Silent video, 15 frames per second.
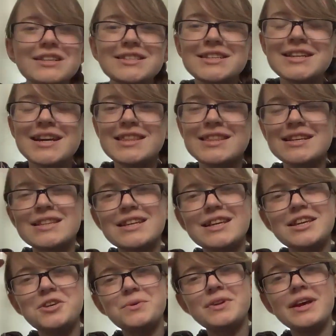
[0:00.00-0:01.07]
seeing anything in the
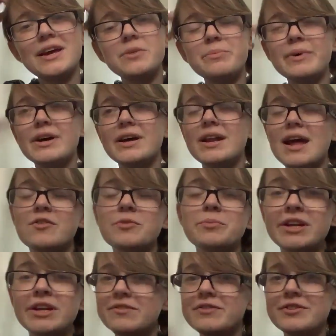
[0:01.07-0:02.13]
Q&A, but
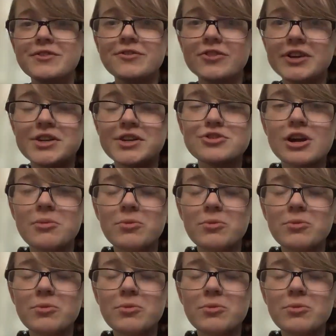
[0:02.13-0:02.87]
everybody feel free to drop